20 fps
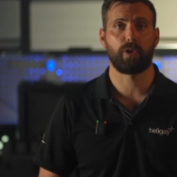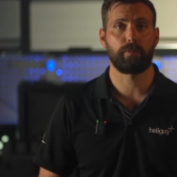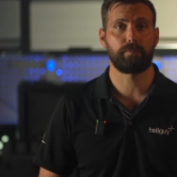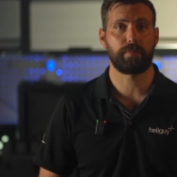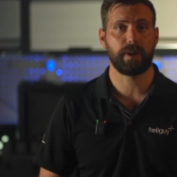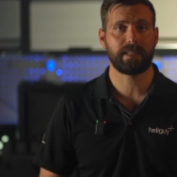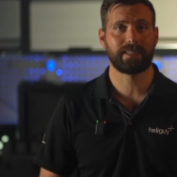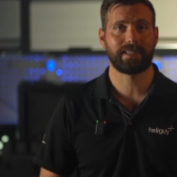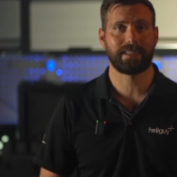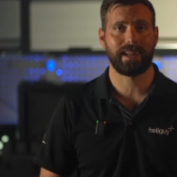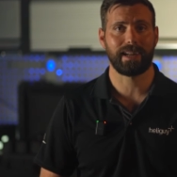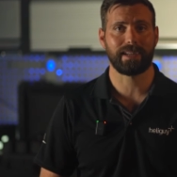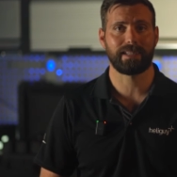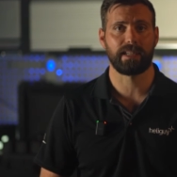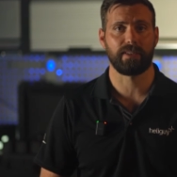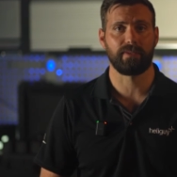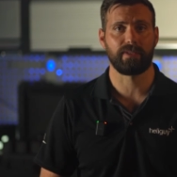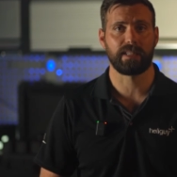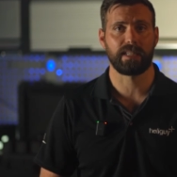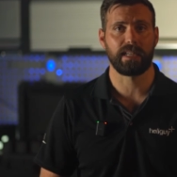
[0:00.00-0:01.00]
robust
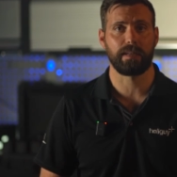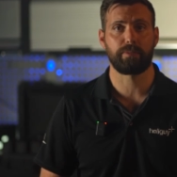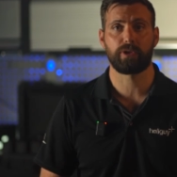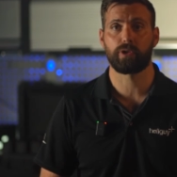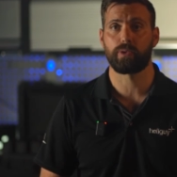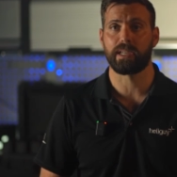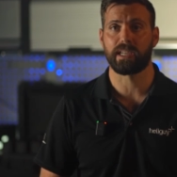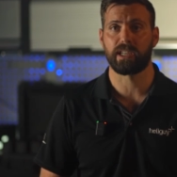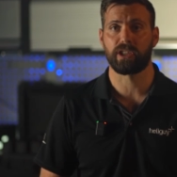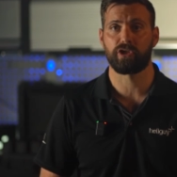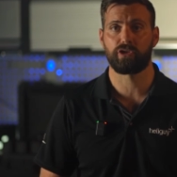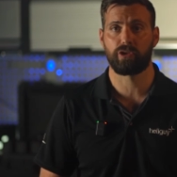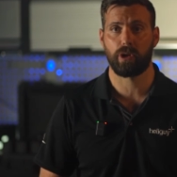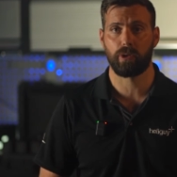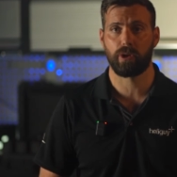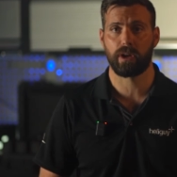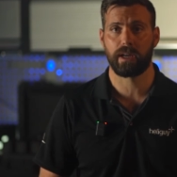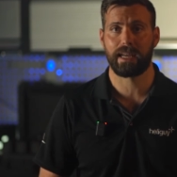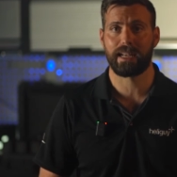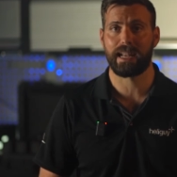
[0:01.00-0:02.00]
connectivity between
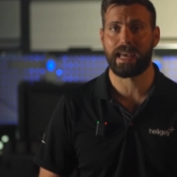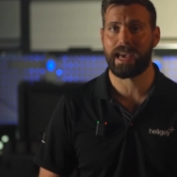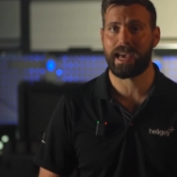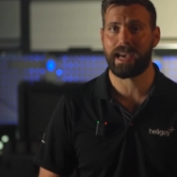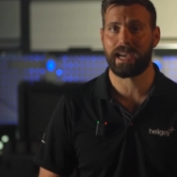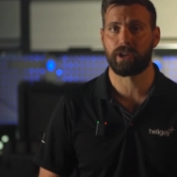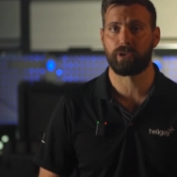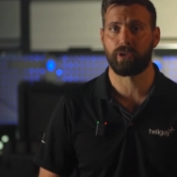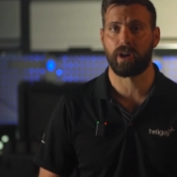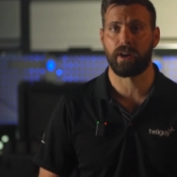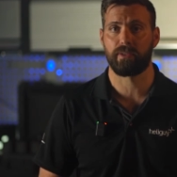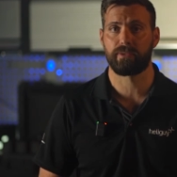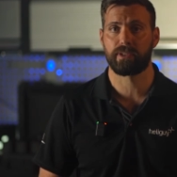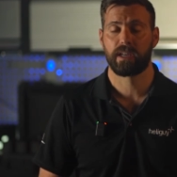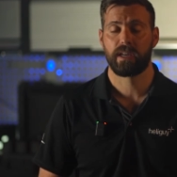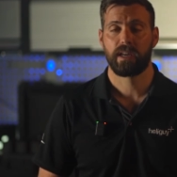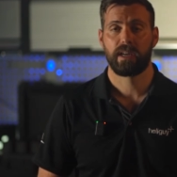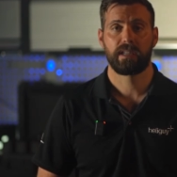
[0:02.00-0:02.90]
controller and aircraft